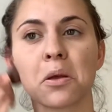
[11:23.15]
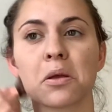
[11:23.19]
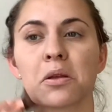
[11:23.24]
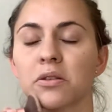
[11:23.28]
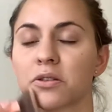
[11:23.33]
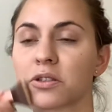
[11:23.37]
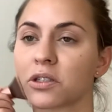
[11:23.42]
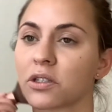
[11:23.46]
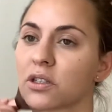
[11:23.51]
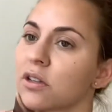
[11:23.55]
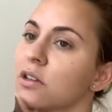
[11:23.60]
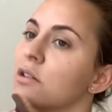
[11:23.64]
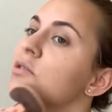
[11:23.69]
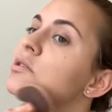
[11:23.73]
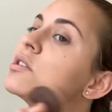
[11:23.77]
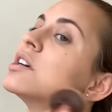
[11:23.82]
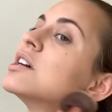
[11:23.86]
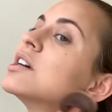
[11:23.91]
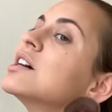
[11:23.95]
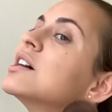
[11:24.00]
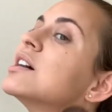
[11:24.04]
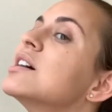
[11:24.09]
So
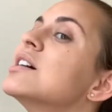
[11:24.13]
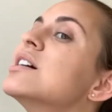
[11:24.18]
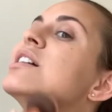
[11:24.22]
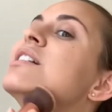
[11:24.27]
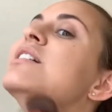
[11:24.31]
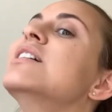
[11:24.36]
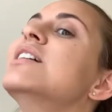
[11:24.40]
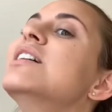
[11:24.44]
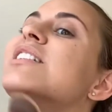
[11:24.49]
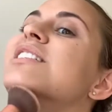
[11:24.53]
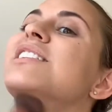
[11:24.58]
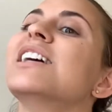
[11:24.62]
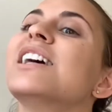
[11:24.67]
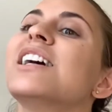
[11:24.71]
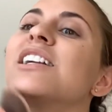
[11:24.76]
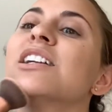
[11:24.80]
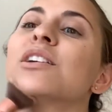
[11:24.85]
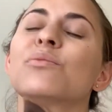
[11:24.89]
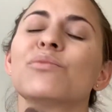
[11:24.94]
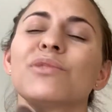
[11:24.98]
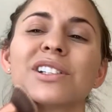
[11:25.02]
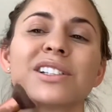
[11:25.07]
again,
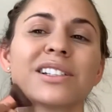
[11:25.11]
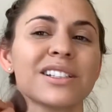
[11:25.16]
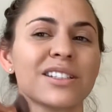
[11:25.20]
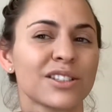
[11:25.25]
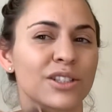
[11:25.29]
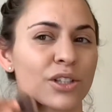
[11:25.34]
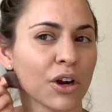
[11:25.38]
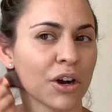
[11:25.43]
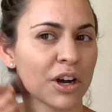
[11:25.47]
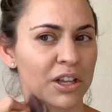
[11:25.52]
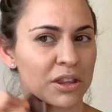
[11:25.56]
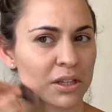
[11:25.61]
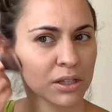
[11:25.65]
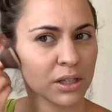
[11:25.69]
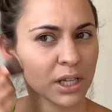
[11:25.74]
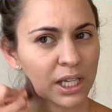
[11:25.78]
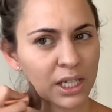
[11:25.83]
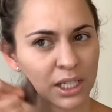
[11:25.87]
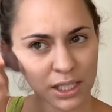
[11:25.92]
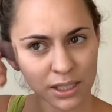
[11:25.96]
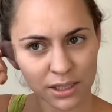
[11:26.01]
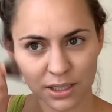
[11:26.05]
I'm really sorry, the
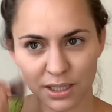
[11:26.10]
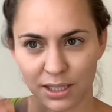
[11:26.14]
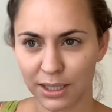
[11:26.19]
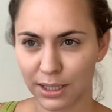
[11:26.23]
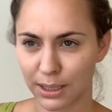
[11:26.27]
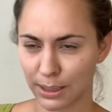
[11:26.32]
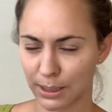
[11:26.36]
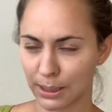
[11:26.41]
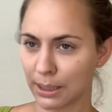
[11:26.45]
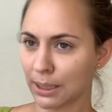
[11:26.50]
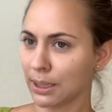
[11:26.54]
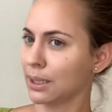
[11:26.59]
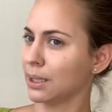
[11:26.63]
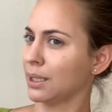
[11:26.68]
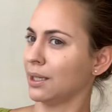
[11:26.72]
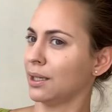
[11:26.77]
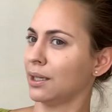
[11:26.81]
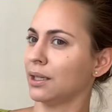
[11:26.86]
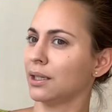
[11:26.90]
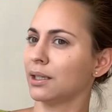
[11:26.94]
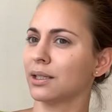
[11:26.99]
lighting just isn't it.